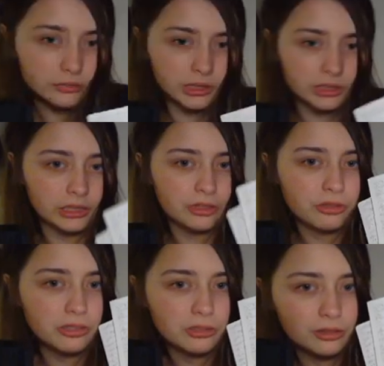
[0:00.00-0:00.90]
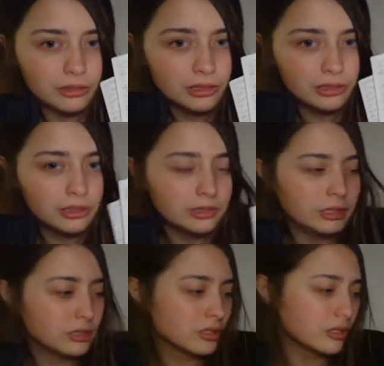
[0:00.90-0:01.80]
And then I tried to learn it, and then
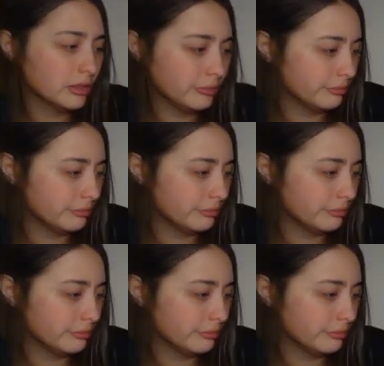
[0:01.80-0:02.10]
I just didn't.